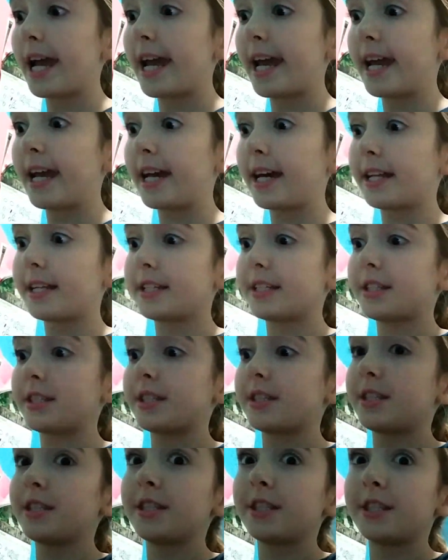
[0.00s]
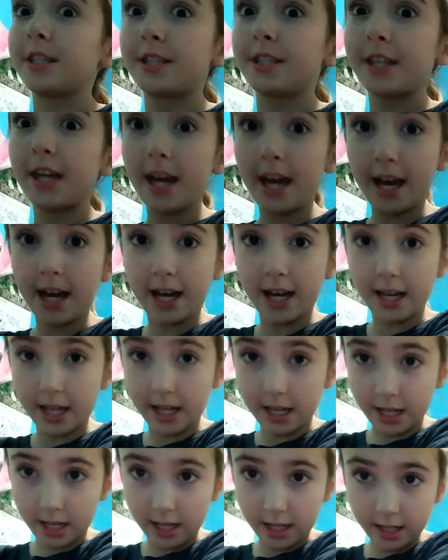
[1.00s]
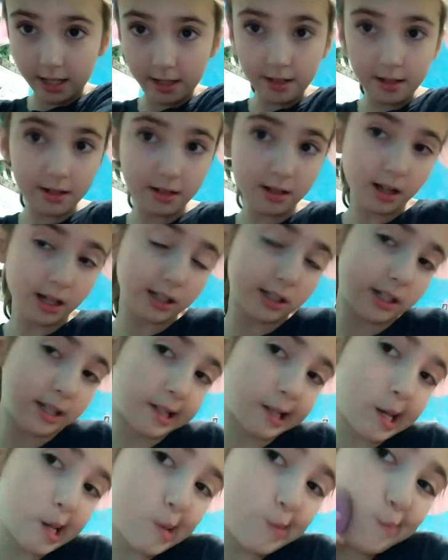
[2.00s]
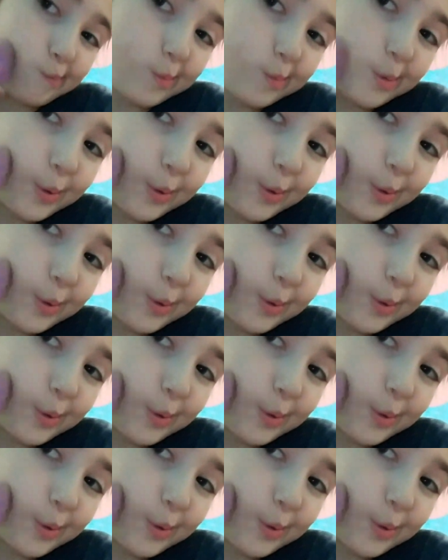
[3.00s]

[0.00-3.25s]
And then I take a